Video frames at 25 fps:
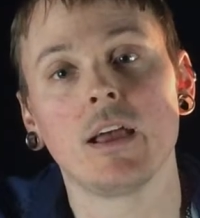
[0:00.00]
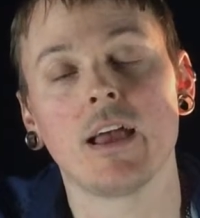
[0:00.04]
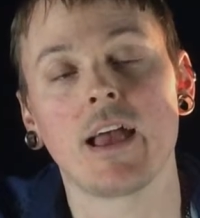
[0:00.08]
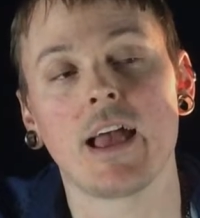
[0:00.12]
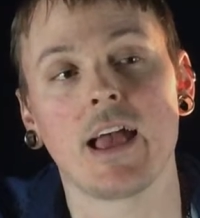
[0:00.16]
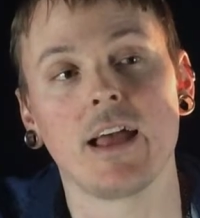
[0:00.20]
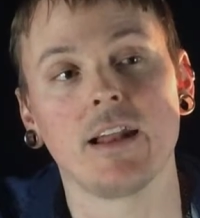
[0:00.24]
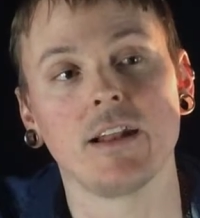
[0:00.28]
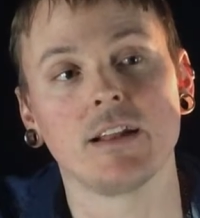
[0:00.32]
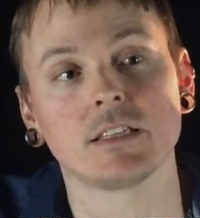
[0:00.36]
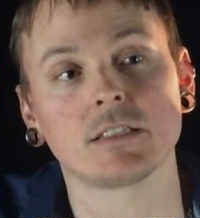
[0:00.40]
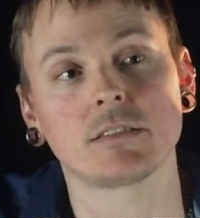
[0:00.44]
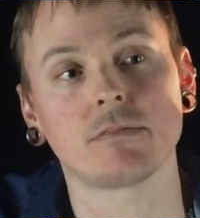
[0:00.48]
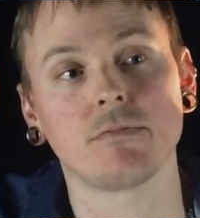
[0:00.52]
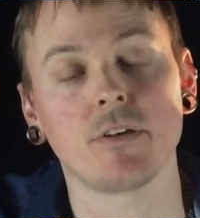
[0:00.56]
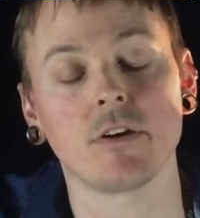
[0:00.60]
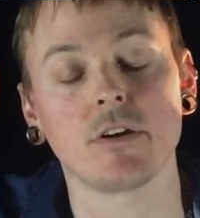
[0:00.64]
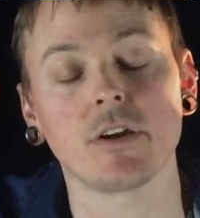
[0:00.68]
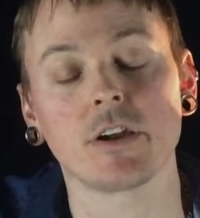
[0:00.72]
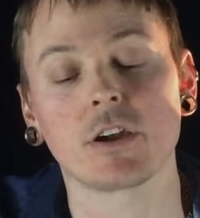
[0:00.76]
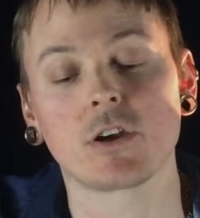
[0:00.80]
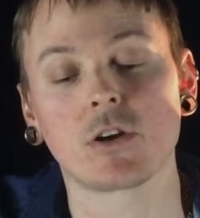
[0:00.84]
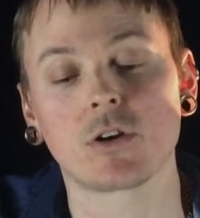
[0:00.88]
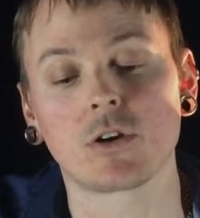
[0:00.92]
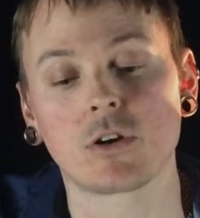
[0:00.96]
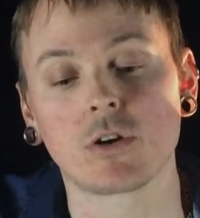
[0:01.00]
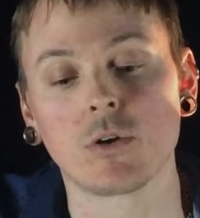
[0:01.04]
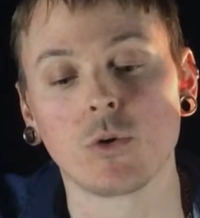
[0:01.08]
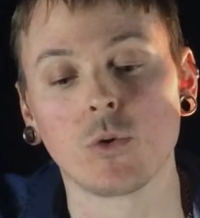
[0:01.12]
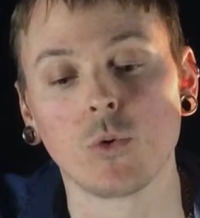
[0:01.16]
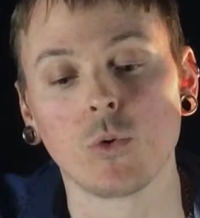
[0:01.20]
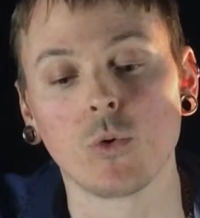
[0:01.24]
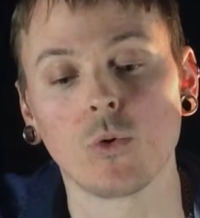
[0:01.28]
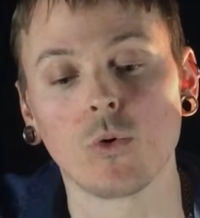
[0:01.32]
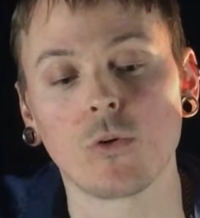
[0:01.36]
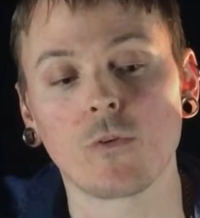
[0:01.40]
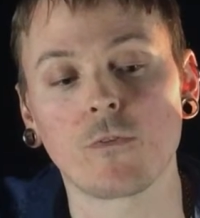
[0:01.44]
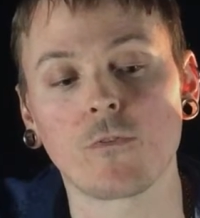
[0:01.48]
And it's very
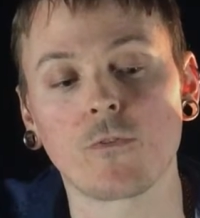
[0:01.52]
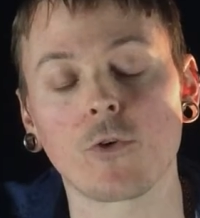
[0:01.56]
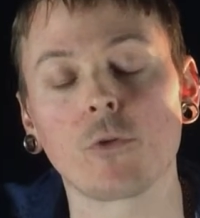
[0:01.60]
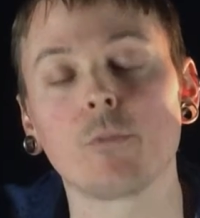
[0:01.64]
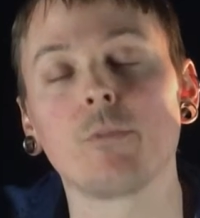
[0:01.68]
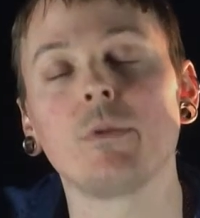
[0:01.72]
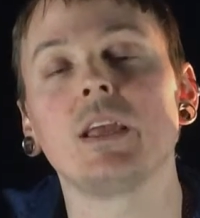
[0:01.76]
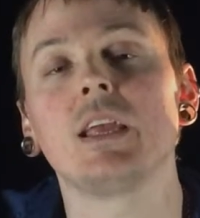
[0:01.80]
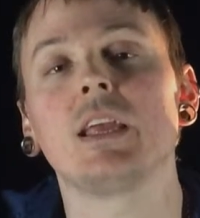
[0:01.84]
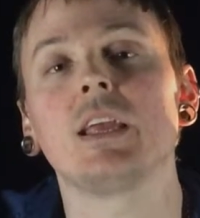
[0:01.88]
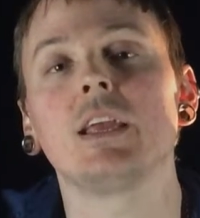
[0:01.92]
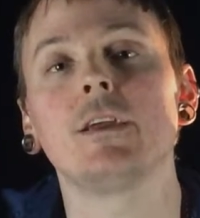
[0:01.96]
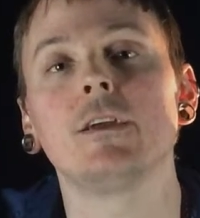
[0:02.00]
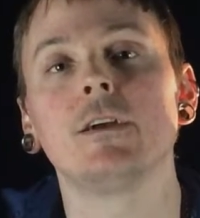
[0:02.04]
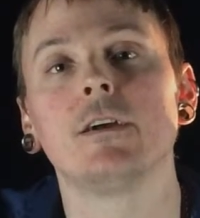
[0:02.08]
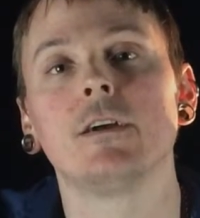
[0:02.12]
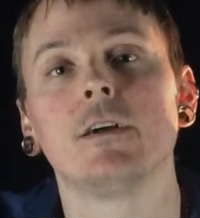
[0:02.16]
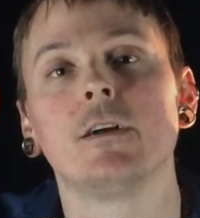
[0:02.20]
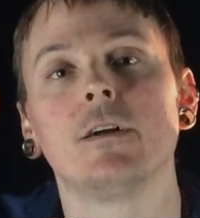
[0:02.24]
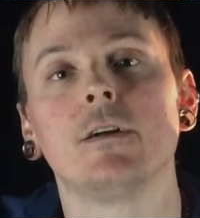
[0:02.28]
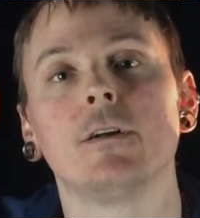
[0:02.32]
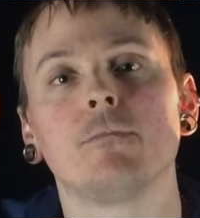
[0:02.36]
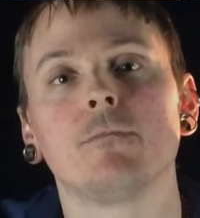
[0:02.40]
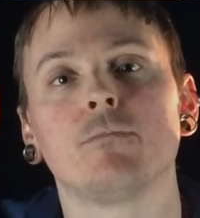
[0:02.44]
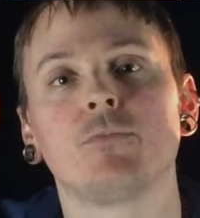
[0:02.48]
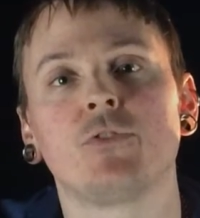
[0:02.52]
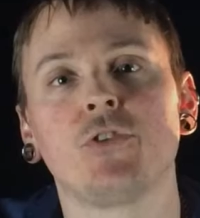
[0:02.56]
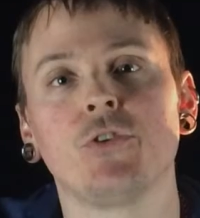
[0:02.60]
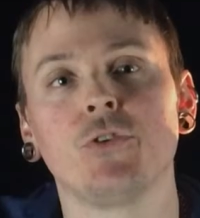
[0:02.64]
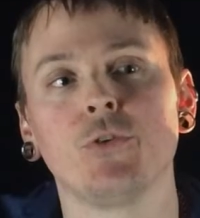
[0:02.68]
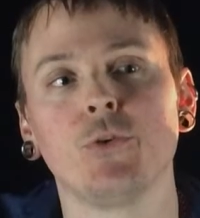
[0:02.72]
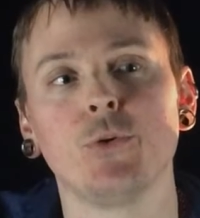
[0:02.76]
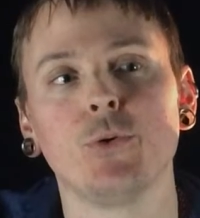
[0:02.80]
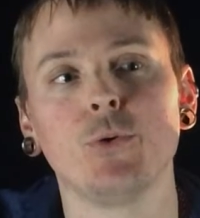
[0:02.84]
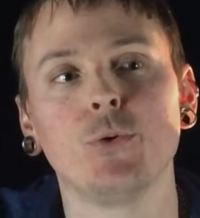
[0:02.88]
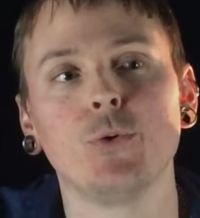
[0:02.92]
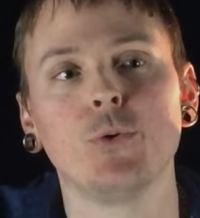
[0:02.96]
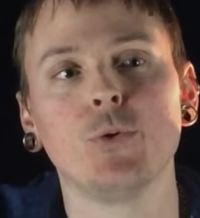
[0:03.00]
cool for me
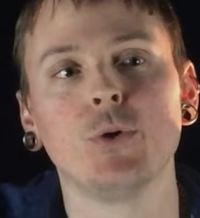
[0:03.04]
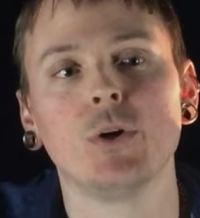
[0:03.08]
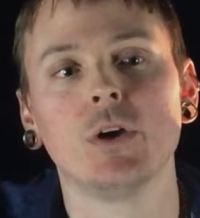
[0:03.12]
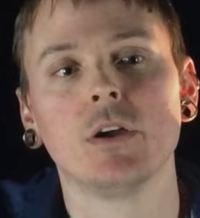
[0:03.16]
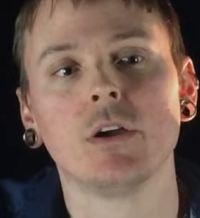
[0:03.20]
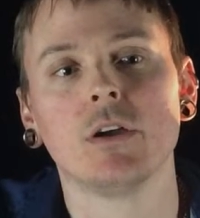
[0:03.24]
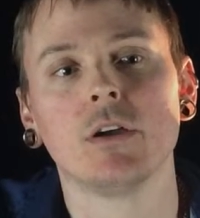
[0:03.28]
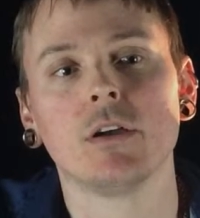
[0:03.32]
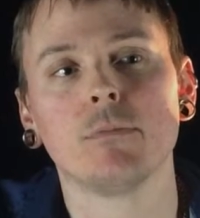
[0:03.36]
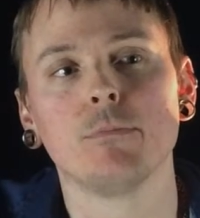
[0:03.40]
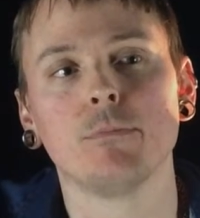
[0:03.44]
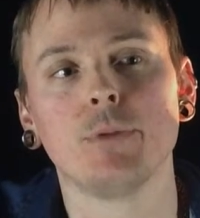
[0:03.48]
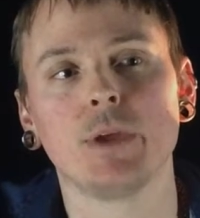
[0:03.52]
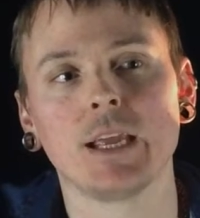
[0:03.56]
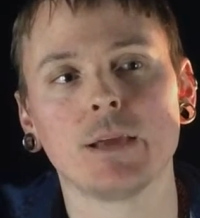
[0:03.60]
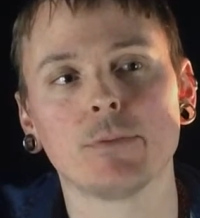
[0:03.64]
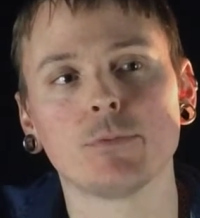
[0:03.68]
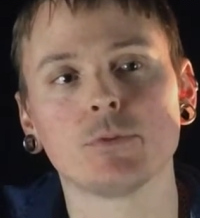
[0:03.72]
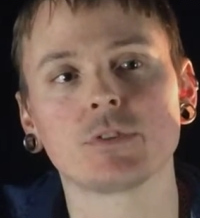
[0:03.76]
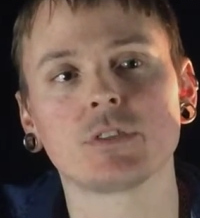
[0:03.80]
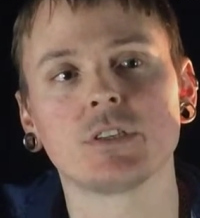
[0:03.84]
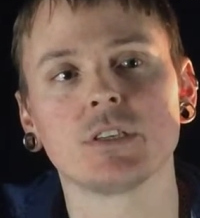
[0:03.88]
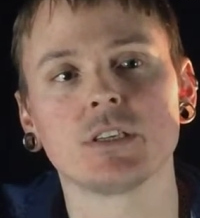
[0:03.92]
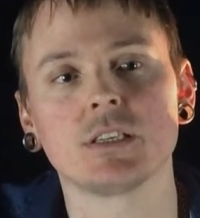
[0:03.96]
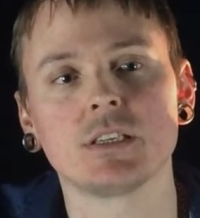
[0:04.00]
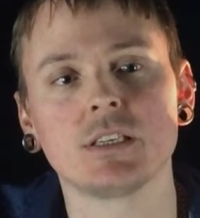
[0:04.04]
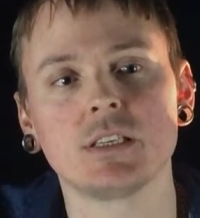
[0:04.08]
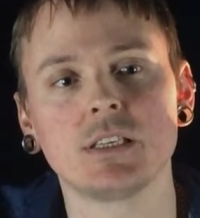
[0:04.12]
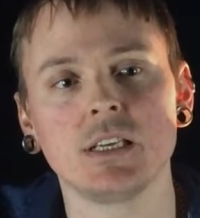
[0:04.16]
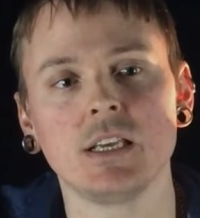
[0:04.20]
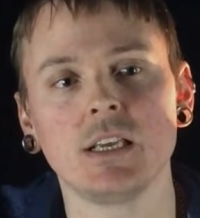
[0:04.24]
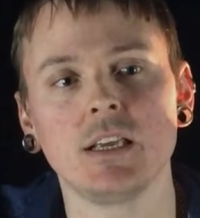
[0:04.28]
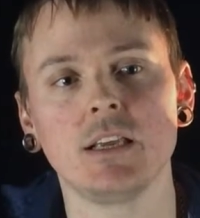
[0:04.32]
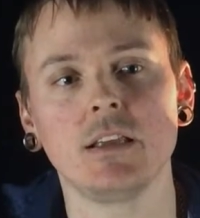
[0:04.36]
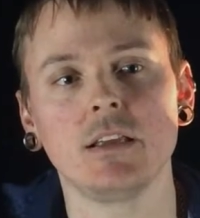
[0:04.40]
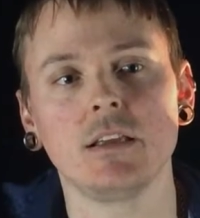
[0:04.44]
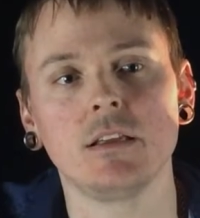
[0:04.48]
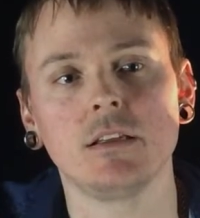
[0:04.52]
to be able to
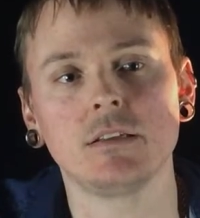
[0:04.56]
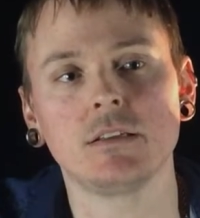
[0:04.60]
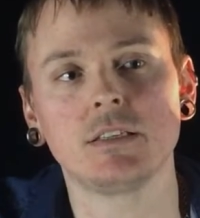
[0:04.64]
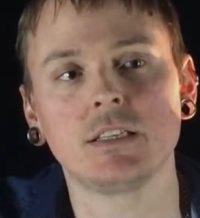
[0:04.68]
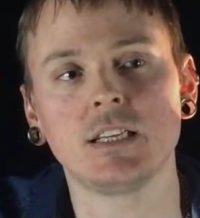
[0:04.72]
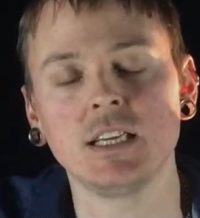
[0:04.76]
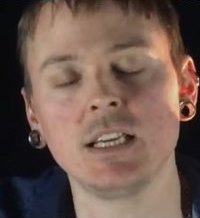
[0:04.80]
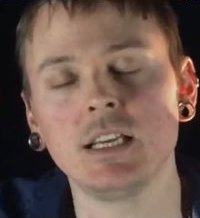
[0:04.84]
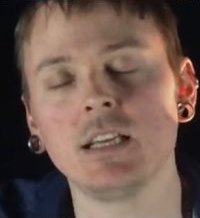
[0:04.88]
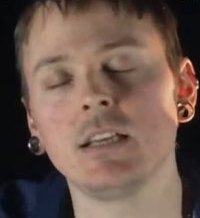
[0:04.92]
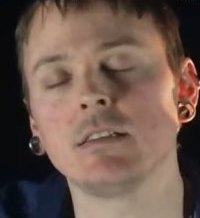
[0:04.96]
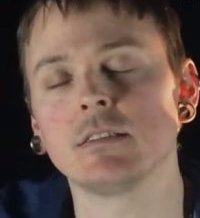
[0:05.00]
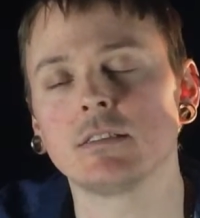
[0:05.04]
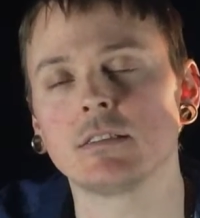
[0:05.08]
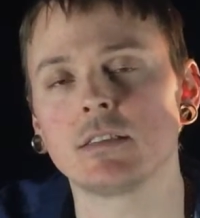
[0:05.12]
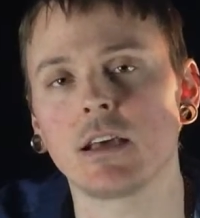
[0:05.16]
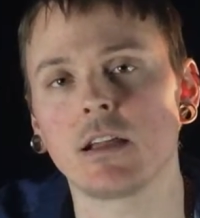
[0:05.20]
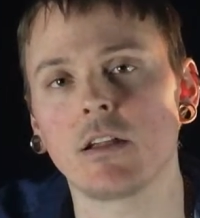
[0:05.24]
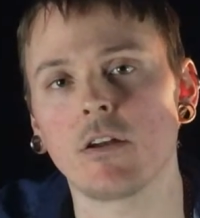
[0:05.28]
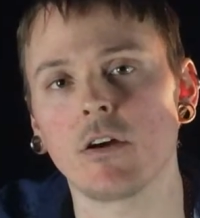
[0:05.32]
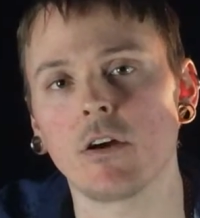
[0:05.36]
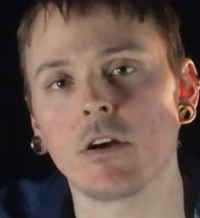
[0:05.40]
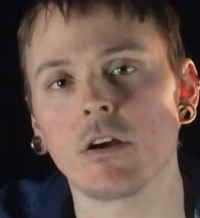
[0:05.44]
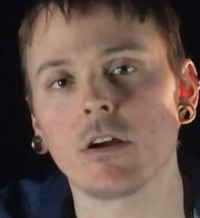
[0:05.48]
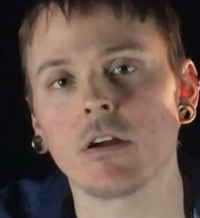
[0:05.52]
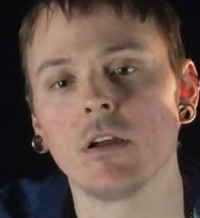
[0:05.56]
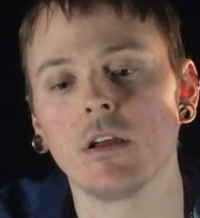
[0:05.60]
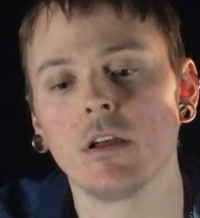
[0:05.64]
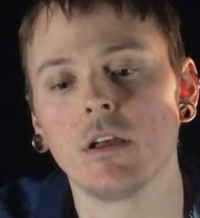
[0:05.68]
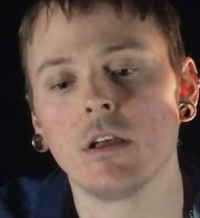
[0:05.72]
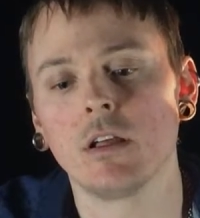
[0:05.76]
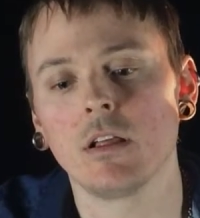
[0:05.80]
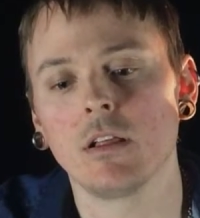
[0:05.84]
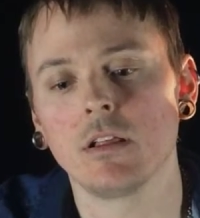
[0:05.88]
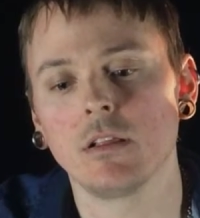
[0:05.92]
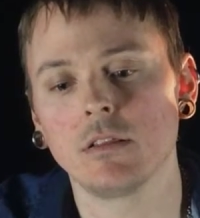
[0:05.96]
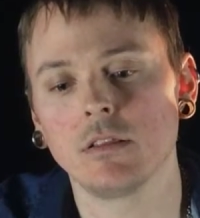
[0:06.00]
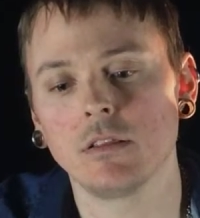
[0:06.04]
see teens that are
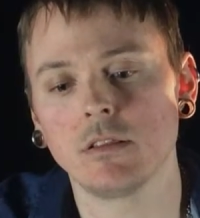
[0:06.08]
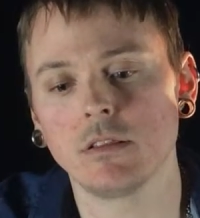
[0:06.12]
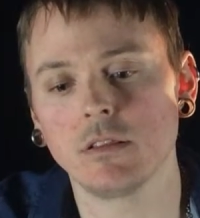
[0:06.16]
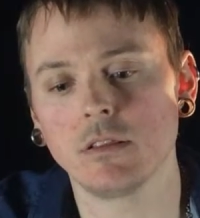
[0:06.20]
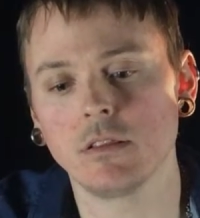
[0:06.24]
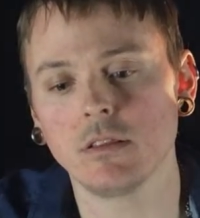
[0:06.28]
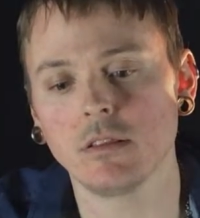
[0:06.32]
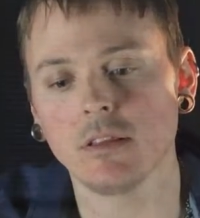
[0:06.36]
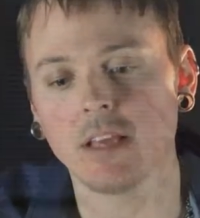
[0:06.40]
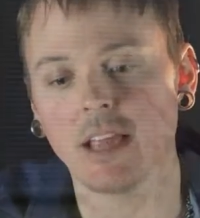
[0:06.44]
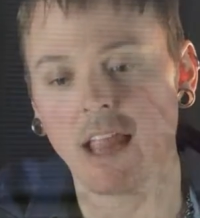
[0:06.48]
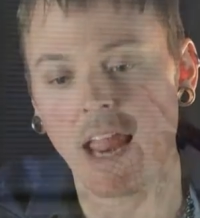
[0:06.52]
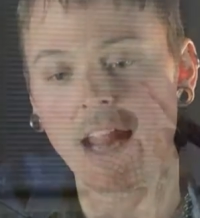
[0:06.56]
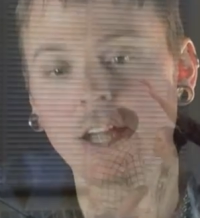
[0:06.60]
the